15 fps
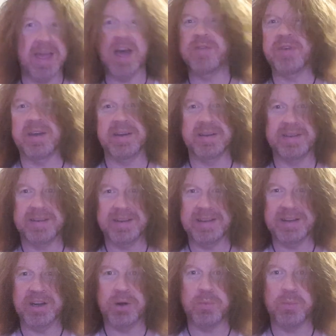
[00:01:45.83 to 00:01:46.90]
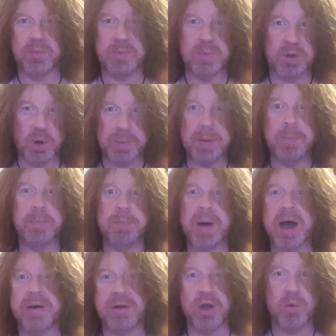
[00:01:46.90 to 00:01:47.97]
ever, you know, we're up in
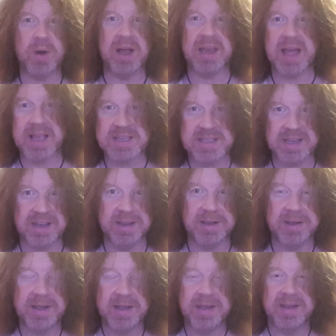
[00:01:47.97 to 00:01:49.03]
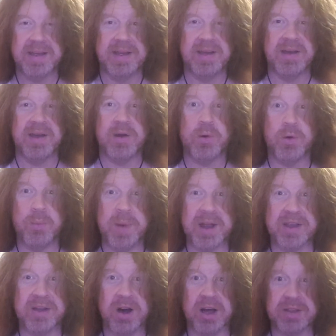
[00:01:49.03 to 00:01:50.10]
Barrow, Alaska. Oh
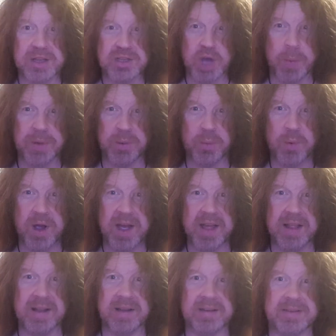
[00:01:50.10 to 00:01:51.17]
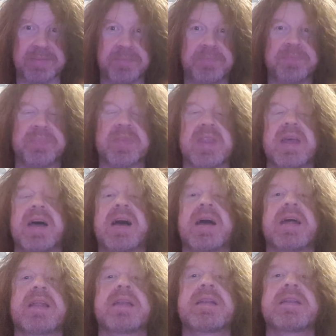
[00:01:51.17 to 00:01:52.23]
my god, the top of the world!
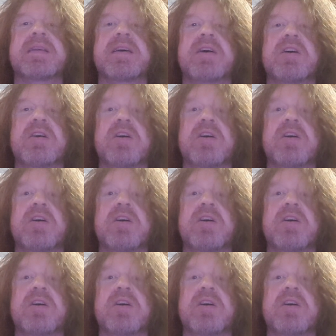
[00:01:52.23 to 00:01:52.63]
And,